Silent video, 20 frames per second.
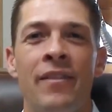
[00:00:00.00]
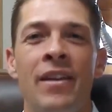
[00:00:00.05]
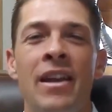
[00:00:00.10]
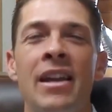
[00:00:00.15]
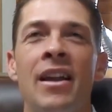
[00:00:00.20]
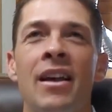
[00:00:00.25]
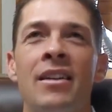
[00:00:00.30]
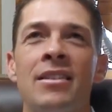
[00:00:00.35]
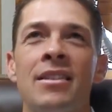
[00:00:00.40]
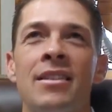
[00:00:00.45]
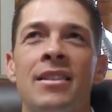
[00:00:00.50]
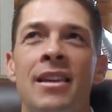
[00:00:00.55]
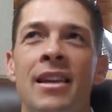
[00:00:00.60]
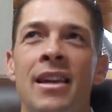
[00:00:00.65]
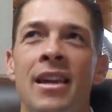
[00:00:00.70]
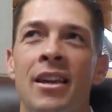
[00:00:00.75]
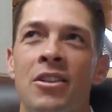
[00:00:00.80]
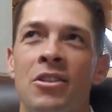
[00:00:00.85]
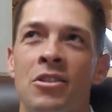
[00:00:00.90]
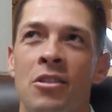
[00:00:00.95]
If he doesn't
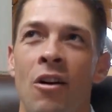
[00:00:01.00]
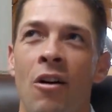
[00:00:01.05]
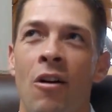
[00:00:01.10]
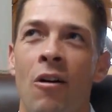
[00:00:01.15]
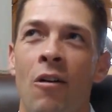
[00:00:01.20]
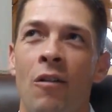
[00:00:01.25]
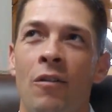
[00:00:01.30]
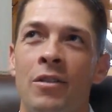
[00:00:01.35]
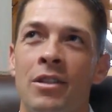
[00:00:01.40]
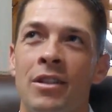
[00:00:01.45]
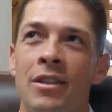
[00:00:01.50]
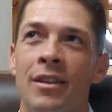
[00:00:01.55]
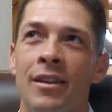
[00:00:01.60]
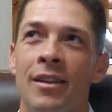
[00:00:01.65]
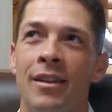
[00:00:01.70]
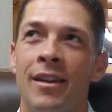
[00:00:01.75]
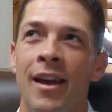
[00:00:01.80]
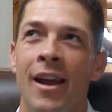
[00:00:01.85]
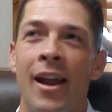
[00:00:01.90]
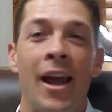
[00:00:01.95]
think it solves,
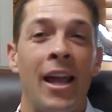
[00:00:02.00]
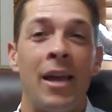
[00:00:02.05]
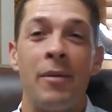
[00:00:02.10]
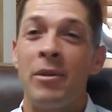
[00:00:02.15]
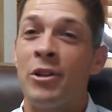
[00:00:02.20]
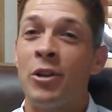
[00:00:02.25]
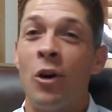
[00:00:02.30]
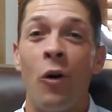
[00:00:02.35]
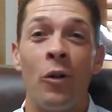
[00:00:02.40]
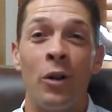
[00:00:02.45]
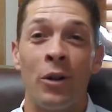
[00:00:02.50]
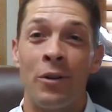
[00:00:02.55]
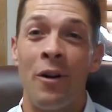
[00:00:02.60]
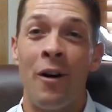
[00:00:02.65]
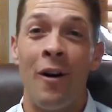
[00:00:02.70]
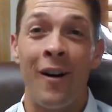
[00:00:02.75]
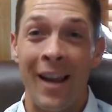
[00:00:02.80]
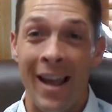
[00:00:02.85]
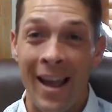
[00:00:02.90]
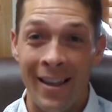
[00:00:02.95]
and I could be totally
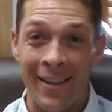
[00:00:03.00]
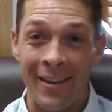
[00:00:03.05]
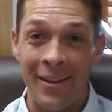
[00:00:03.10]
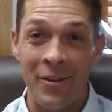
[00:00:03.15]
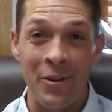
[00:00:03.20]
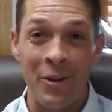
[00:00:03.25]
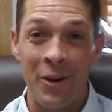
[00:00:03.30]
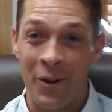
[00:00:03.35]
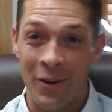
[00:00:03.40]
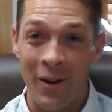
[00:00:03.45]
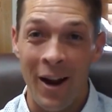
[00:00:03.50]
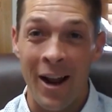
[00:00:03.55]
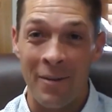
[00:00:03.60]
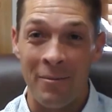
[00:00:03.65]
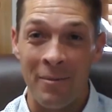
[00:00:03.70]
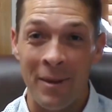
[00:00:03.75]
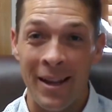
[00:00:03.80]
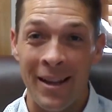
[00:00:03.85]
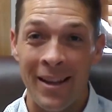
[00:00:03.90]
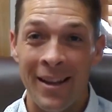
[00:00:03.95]
wrong, Anthony, you can
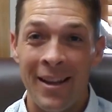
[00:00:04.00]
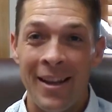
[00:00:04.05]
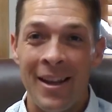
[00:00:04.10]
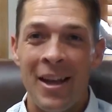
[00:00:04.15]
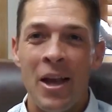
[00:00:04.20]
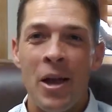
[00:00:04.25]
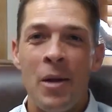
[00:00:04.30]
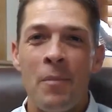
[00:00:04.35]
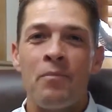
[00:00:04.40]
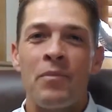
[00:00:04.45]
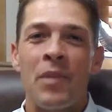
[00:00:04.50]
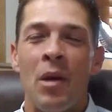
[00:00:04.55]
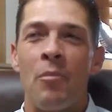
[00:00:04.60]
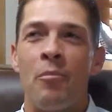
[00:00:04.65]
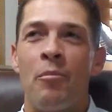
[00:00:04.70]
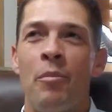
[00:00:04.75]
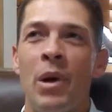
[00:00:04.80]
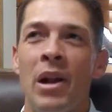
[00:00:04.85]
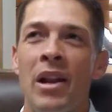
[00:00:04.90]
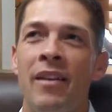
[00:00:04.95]
correct me,
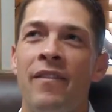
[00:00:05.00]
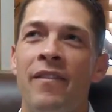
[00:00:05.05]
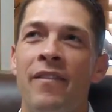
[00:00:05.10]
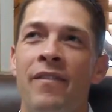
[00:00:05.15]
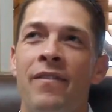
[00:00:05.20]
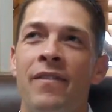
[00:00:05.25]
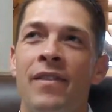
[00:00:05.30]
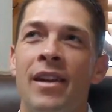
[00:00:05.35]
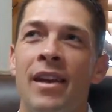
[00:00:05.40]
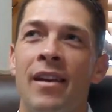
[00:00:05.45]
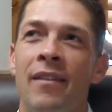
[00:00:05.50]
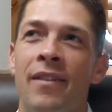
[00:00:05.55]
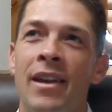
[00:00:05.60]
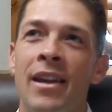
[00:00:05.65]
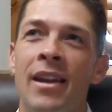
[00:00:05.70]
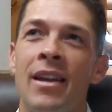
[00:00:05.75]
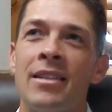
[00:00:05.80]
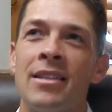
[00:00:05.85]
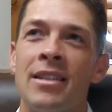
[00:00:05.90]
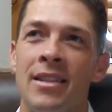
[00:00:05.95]
but if
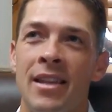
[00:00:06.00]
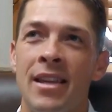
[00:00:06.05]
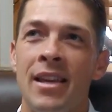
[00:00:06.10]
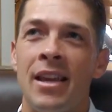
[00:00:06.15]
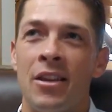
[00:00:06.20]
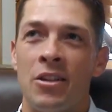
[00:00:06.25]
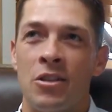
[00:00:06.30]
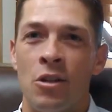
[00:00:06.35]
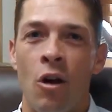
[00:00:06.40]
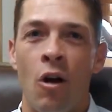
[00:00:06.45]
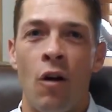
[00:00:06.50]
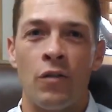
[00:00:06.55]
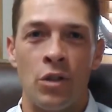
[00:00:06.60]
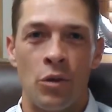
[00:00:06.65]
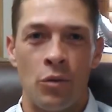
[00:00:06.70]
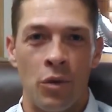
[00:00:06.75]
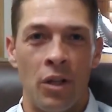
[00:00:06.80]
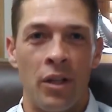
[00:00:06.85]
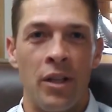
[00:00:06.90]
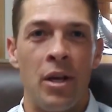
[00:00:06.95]
he doesn't think it
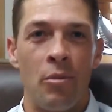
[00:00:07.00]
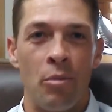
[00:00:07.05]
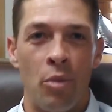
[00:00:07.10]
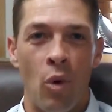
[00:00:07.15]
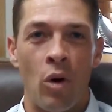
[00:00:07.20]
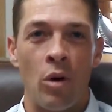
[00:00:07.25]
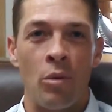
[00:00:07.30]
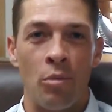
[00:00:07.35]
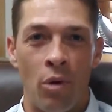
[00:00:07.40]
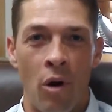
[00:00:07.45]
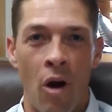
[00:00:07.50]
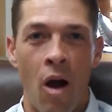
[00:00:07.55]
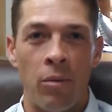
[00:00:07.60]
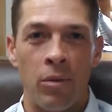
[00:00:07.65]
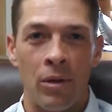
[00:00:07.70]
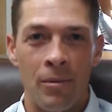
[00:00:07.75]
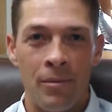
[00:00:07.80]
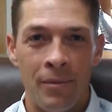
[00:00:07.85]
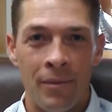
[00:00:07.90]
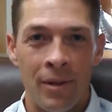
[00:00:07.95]
solves a really important
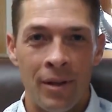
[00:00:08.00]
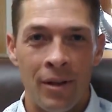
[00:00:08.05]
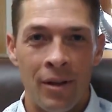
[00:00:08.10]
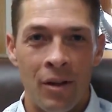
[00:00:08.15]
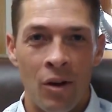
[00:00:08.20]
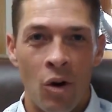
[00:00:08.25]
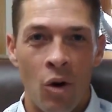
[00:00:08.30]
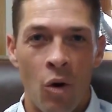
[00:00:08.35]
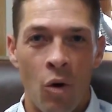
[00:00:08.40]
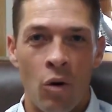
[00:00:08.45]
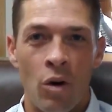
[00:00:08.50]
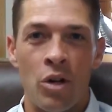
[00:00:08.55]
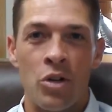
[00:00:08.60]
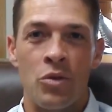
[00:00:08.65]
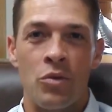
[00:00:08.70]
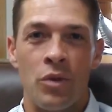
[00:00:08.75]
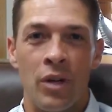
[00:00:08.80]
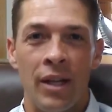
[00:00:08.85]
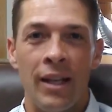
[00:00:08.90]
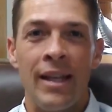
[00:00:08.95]
problem or
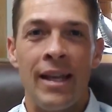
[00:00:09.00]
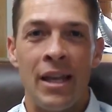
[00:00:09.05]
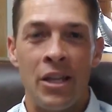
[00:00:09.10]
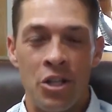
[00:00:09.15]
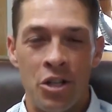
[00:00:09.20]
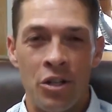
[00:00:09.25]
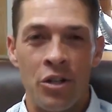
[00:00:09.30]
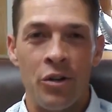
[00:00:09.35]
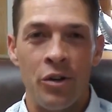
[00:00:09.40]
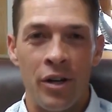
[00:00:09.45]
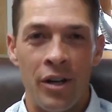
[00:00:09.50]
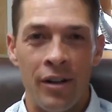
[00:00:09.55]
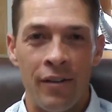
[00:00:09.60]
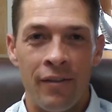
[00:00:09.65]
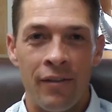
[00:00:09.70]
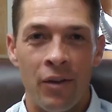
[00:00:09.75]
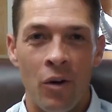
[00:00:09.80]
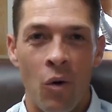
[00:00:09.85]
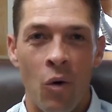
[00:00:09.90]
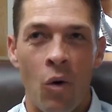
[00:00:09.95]
is really
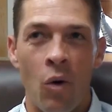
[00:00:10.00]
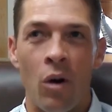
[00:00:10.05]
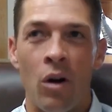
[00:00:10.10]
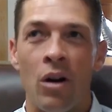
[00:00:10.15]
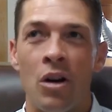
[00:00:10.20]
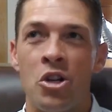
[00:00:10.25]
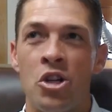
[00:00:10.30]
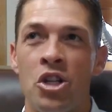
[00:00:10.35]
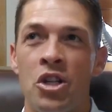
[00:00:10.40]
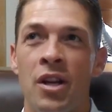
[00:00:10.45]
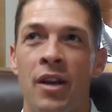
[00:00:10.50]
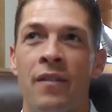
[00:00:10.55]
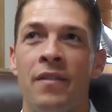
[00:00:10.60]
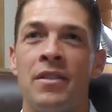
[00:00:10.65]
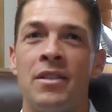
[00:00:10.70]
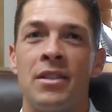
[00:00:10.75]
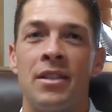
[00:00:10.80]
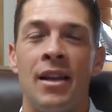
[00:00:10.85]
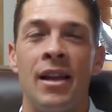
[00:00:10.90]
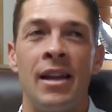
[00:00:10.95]
ingenuitive or
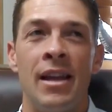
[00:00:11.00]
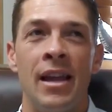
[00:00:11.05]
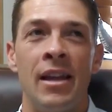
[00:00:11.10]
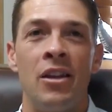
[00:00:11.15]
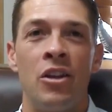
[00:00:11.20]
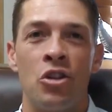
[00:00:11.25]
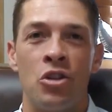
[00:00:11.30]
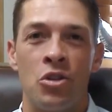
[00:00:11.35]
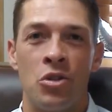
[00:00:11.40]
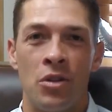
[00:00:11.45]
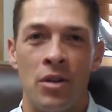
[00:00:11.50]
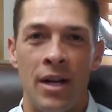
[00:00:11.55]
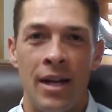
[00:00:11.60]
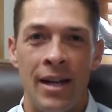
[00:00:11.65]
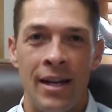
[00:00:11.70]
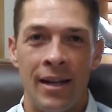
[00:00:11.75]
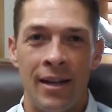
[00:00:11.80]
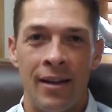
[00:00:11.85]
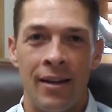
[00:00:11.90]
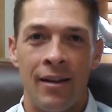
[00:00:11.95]
shifts an
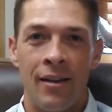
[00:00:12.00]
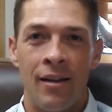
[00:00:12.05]
industry